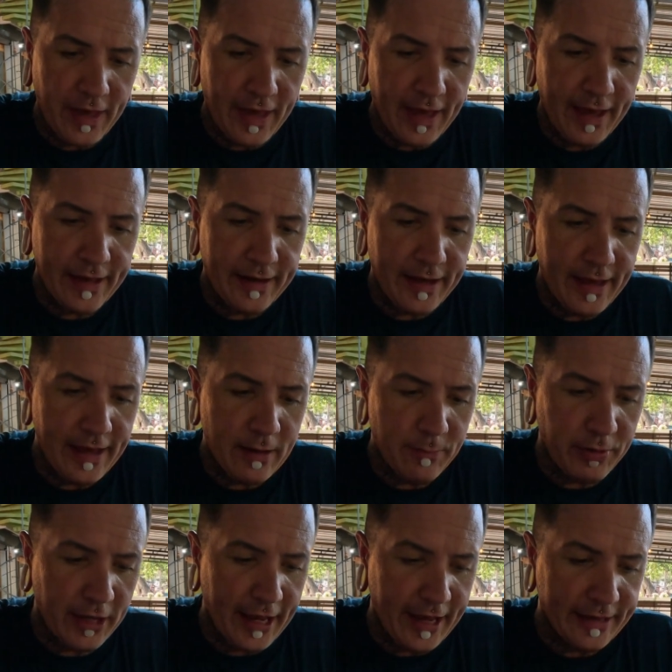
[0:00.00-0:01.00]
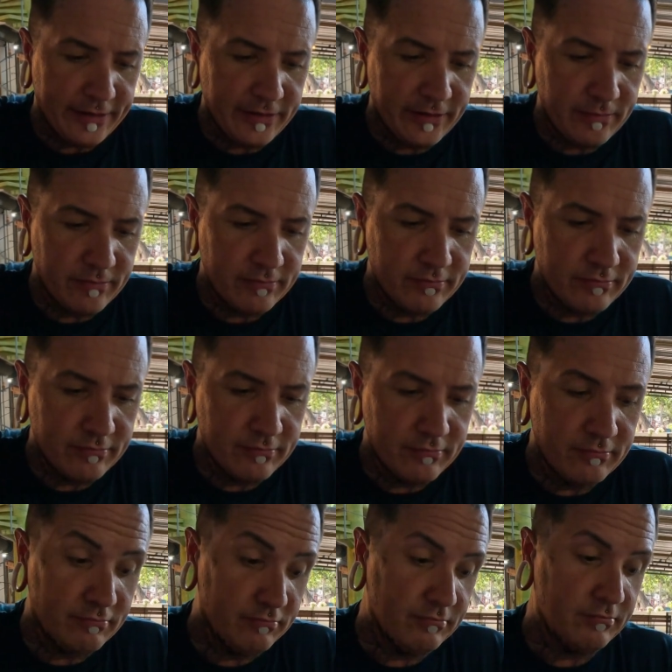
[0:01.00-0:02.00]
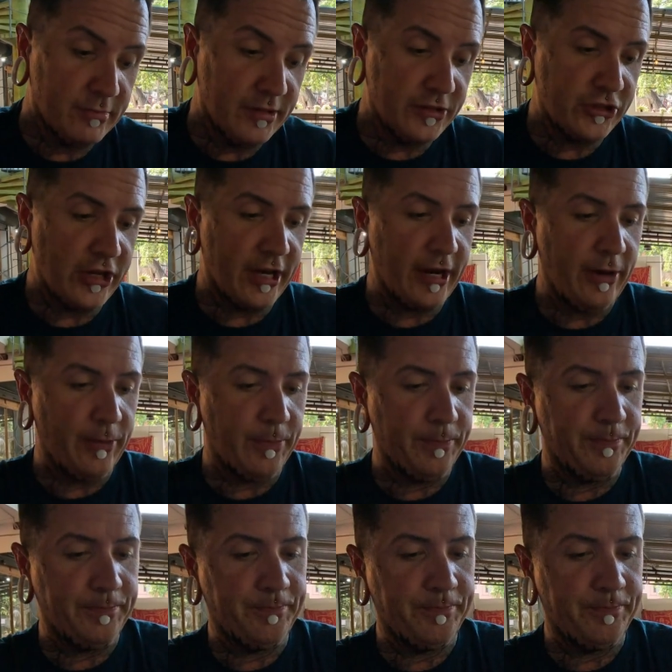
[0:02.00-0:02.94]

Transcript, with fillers: and eggplant. Let's check it out.